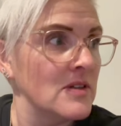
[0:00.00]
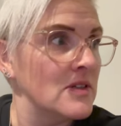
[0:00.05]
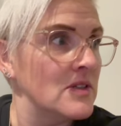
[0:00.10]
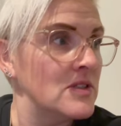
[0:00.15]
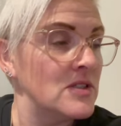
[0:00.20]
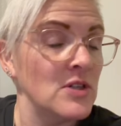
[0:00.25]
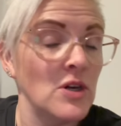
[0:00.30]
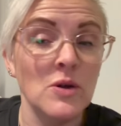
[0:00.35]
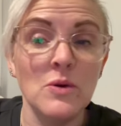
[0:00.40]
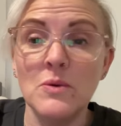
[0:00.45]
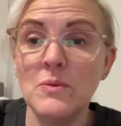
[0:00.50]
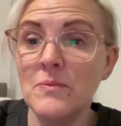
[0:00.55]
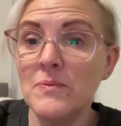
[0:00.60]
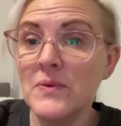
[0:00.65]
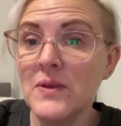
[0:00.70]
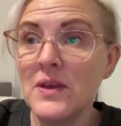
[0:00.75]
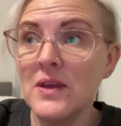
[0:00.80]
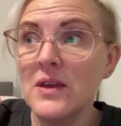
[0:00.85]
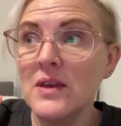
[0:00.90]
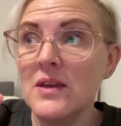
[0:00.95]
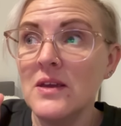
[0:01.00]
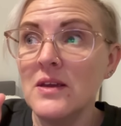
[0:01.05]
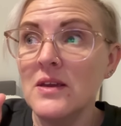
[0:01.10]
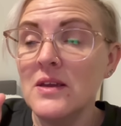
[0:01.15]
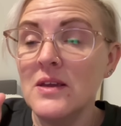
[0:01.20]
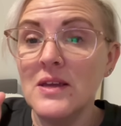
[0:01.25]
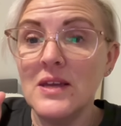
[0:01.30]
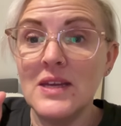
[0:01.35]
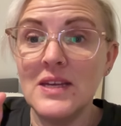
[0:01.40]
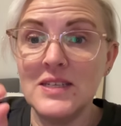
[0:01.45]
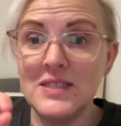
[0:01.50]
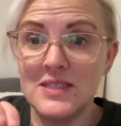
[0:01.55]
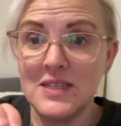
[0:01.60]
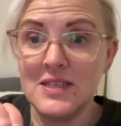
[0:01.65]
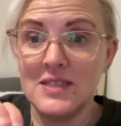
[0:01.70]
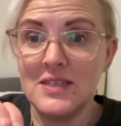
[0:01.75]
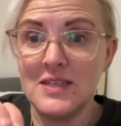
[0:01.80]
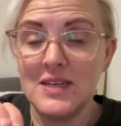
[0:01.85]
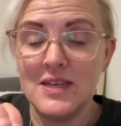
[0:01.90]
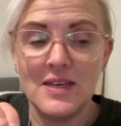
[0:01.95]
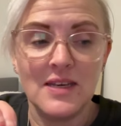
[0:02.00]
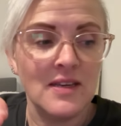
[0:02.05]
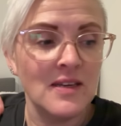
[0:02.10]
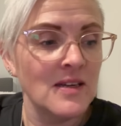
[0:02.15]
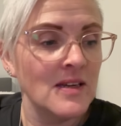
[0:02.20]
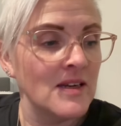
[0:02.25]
So it's Saturday.